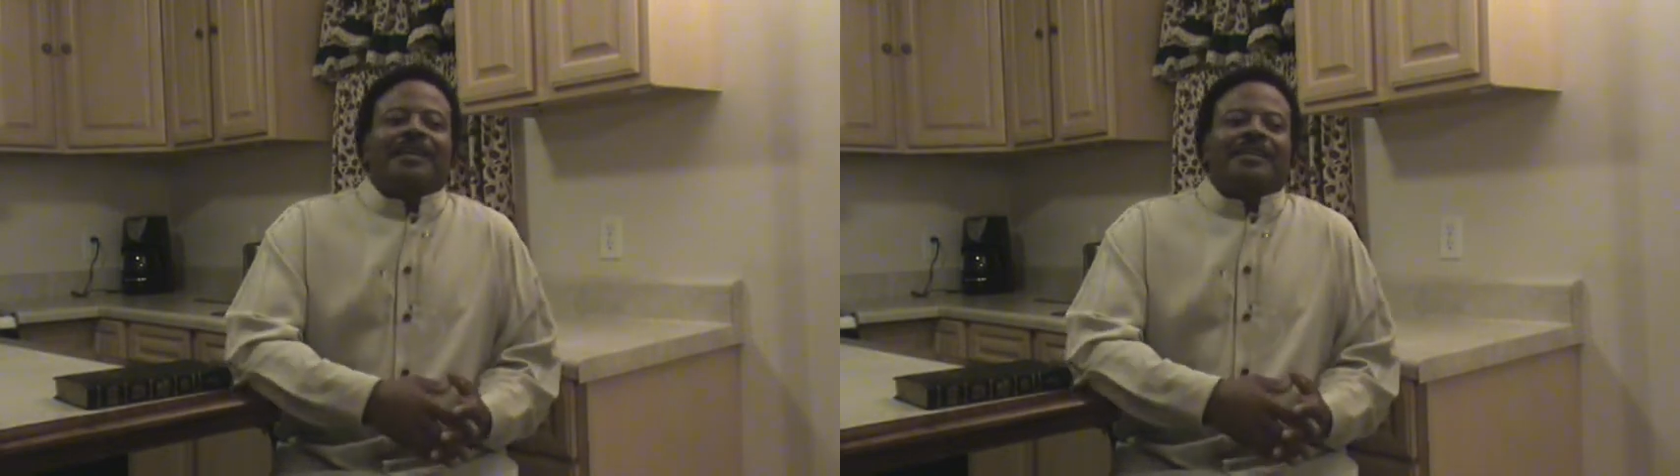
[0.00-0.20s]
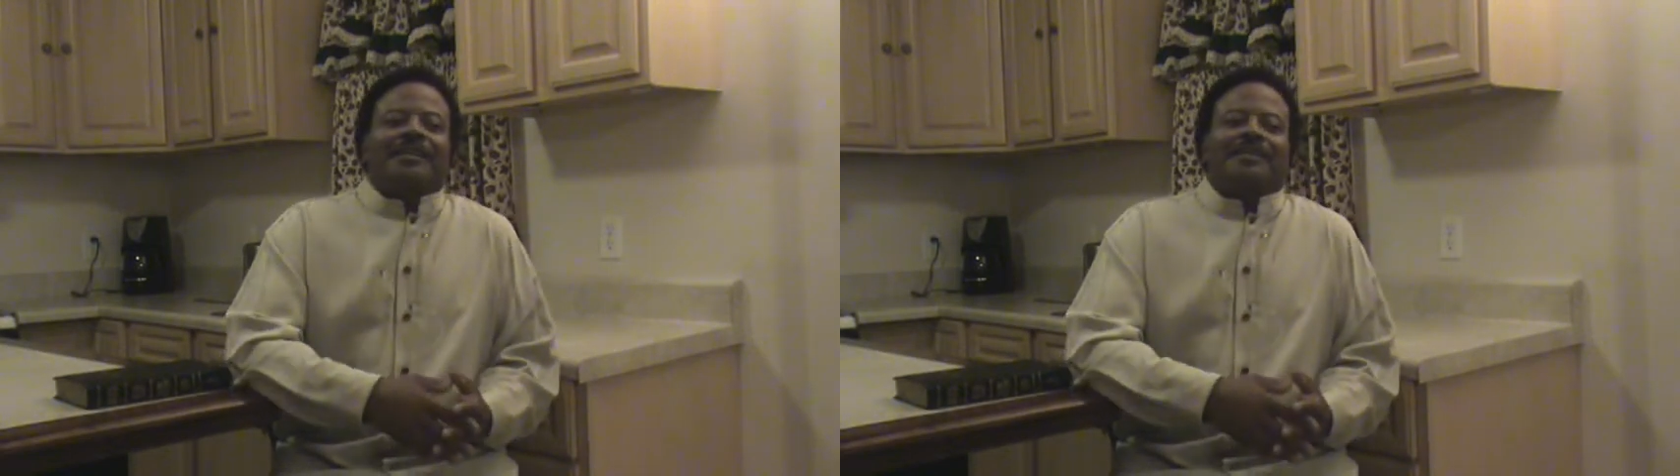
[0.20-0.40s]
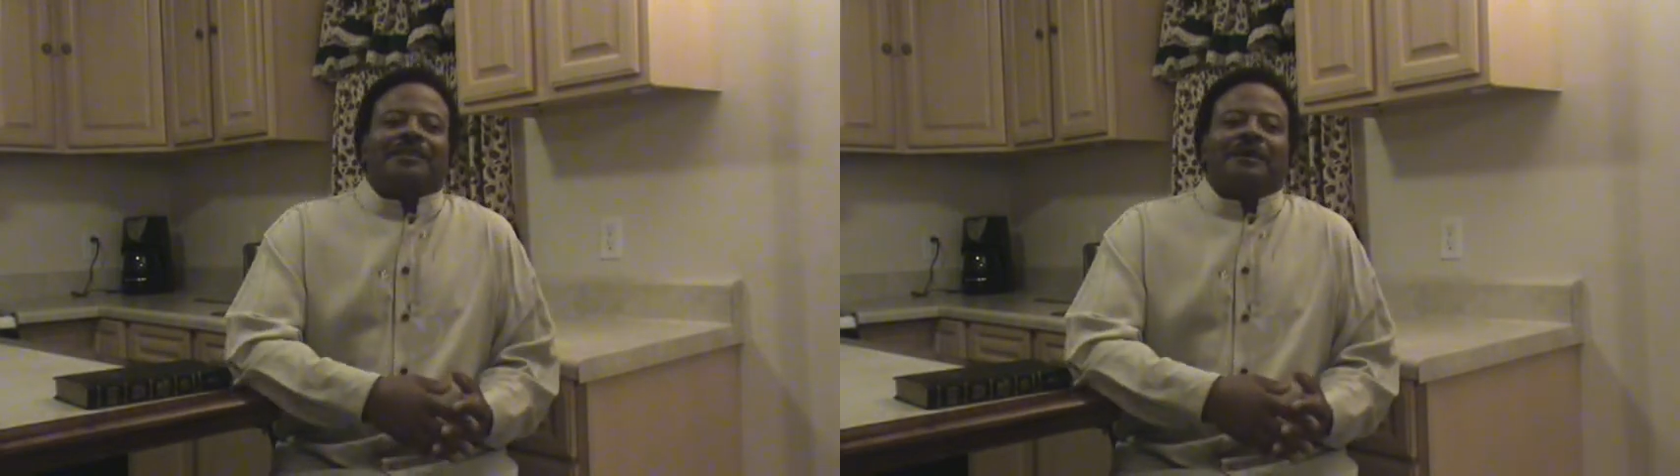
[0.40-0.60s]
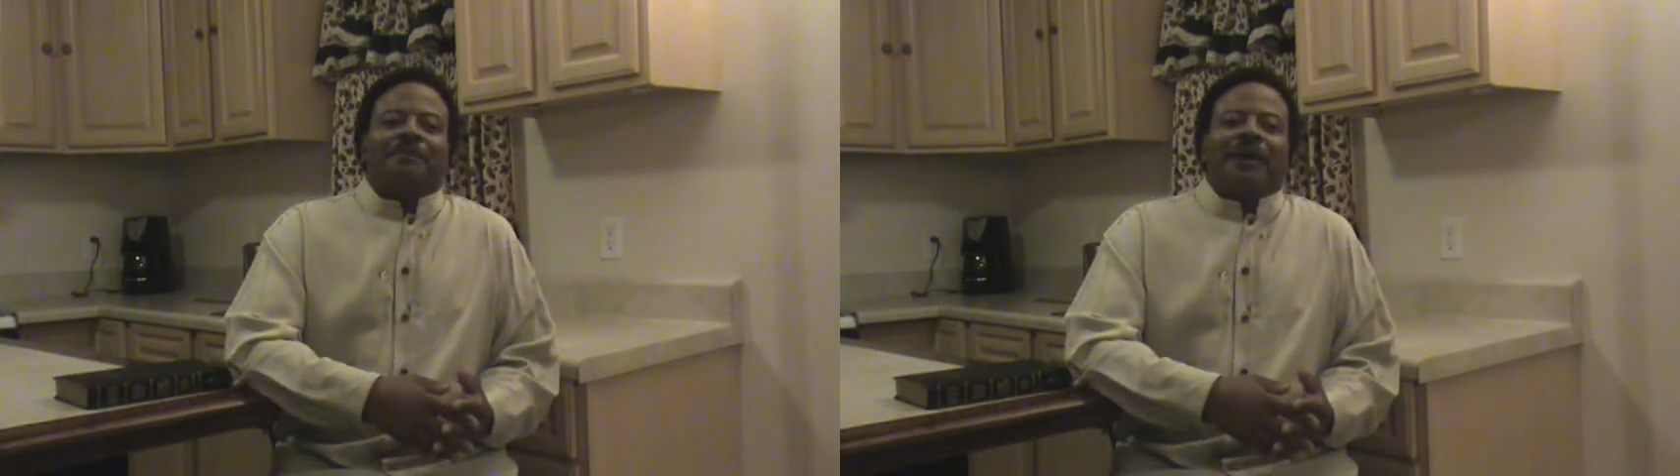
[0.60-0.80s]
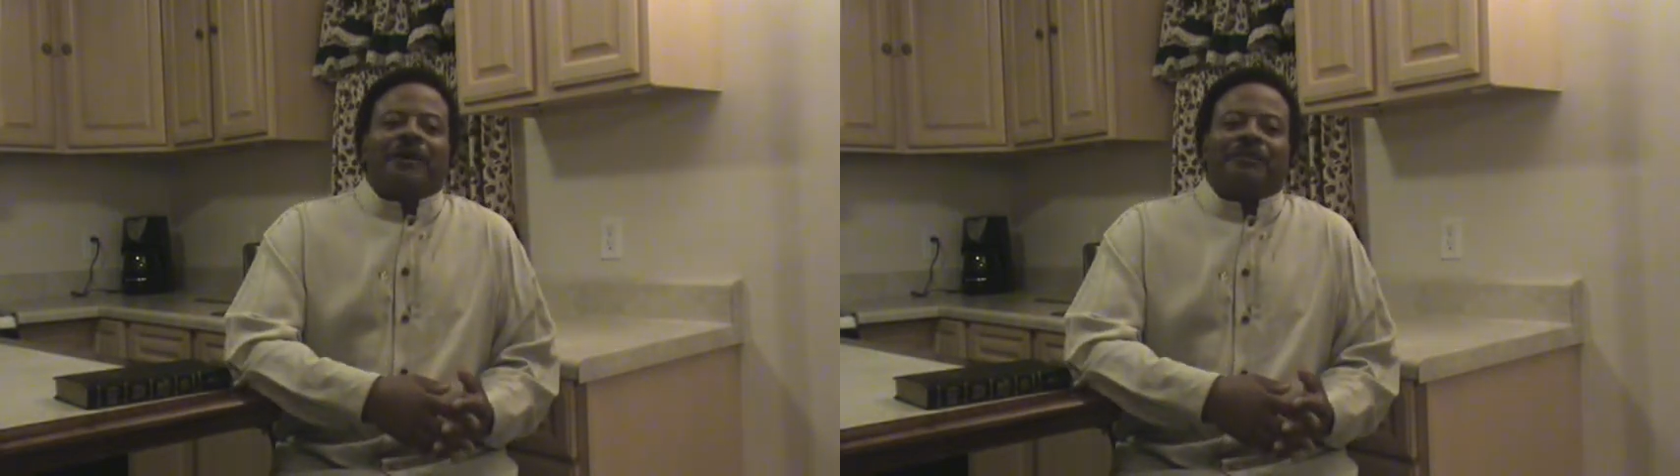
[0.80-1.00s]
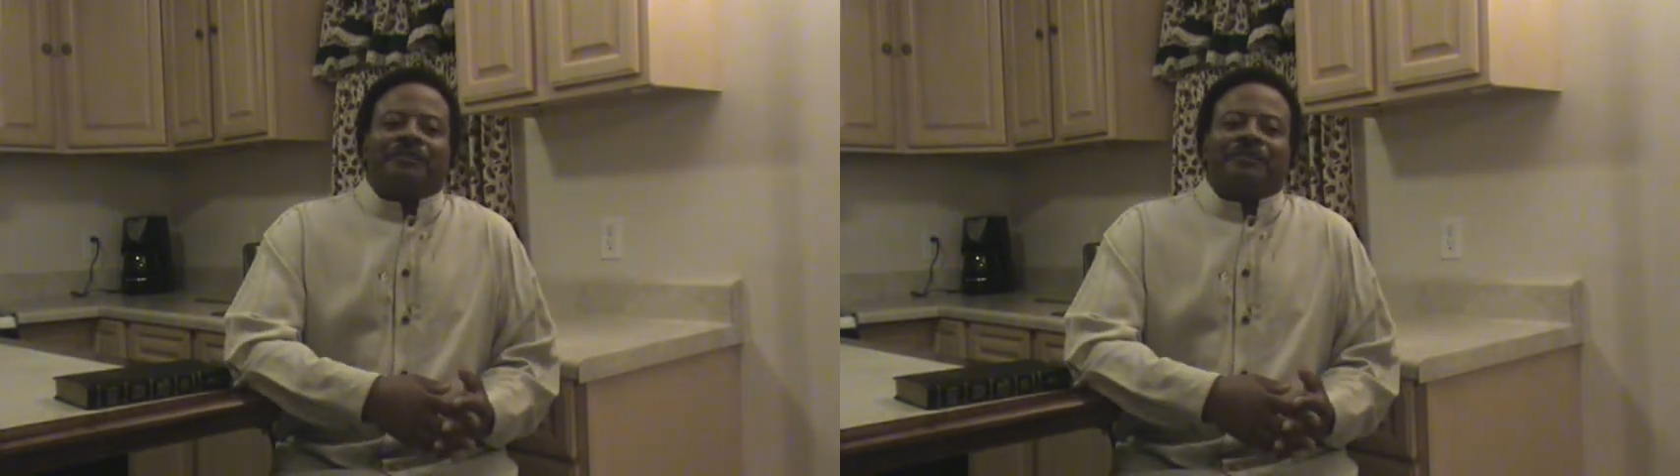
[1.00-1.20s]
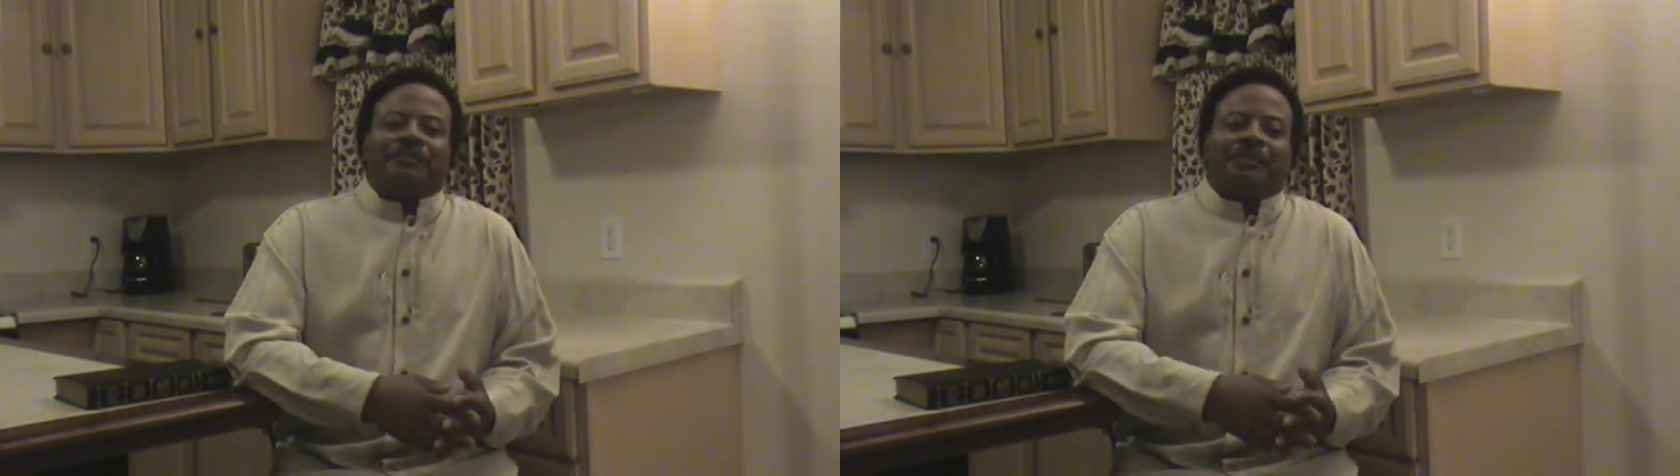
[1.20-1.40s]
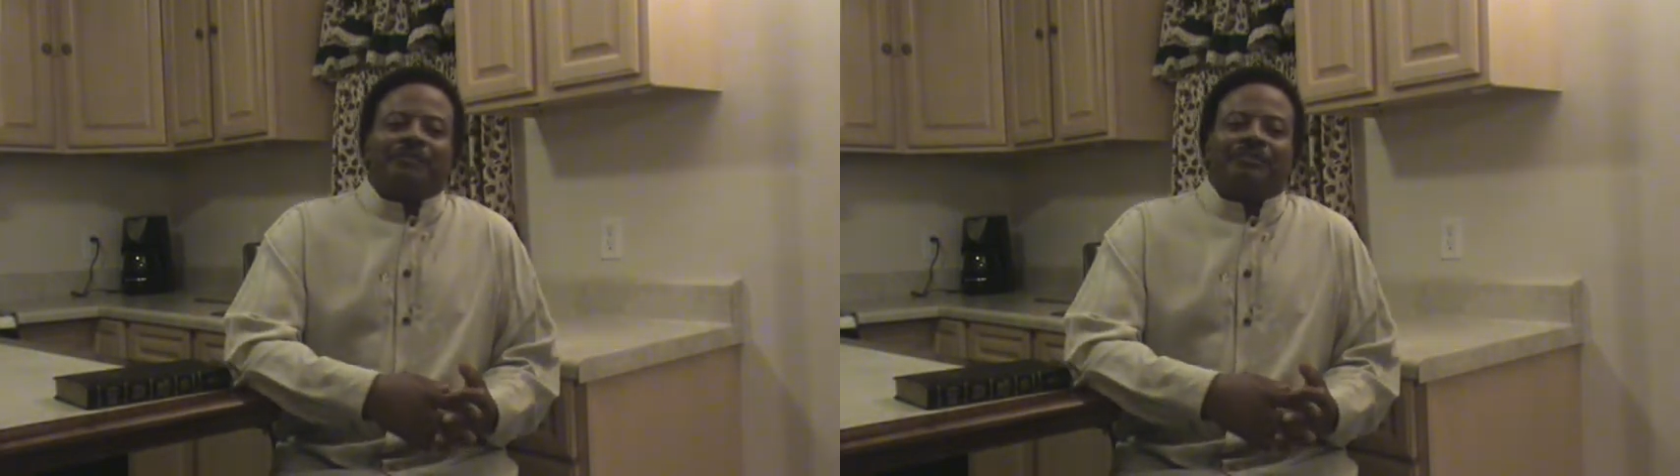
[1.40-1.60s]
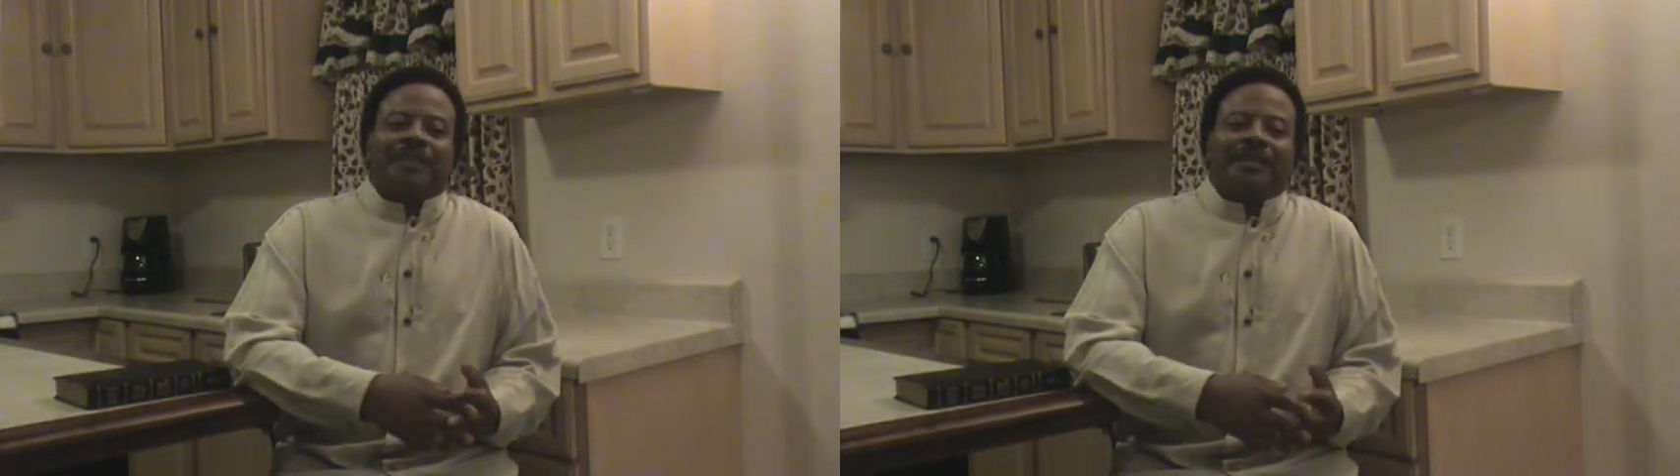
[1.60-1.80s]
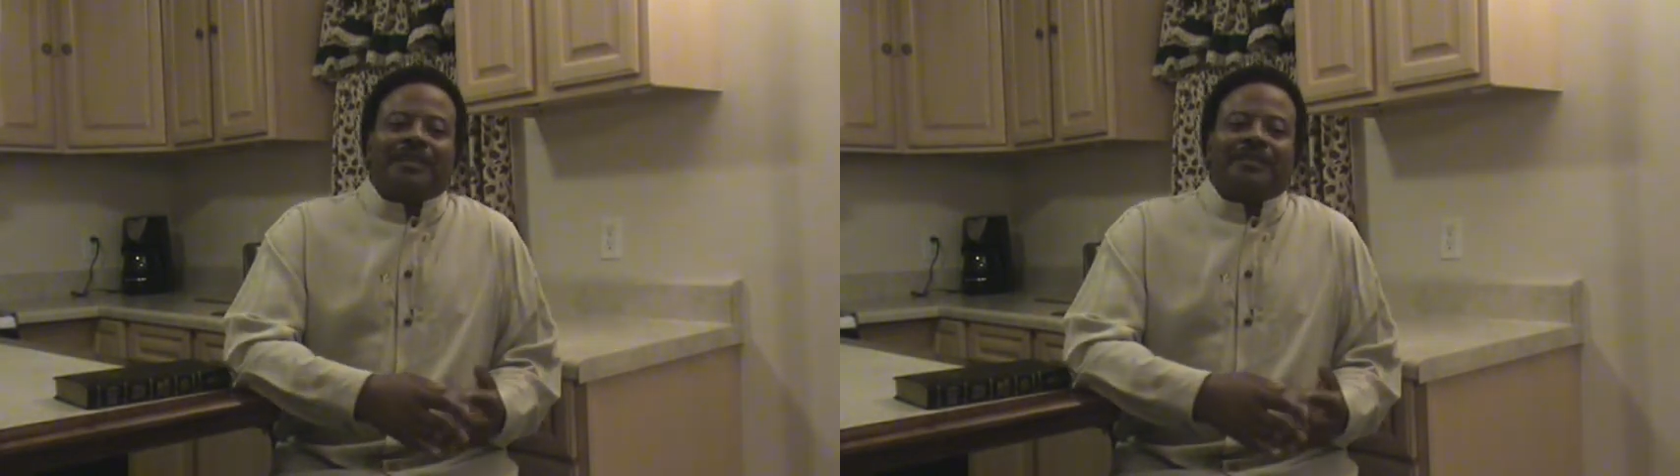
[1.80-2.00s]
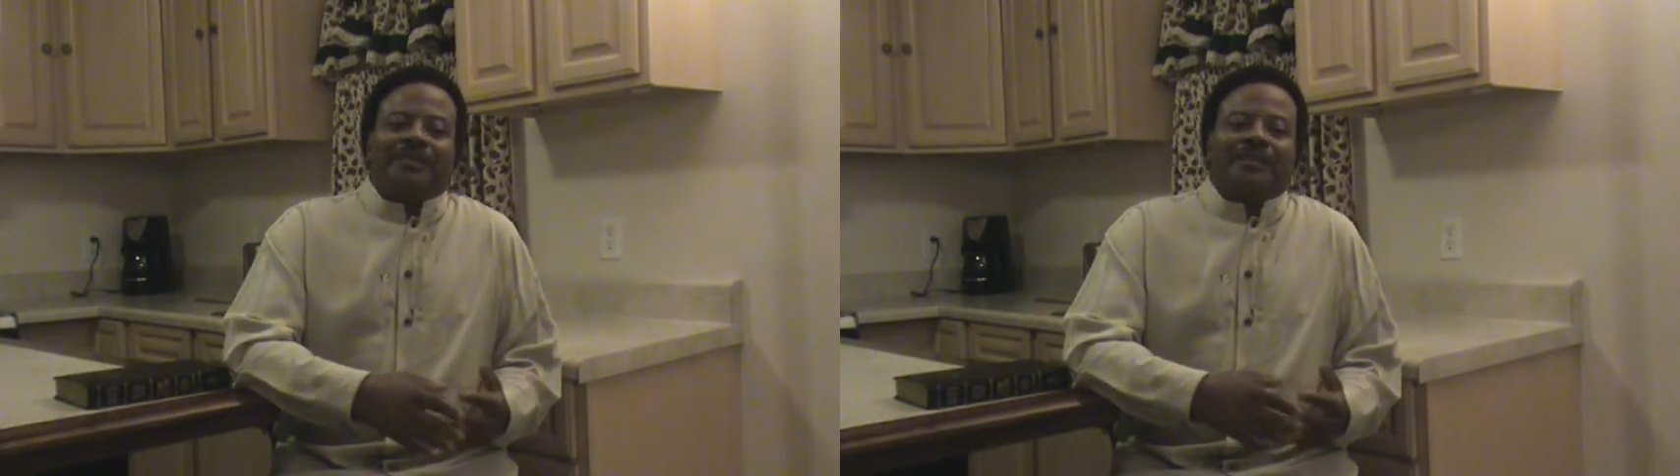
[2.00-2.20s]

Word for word: It's about being.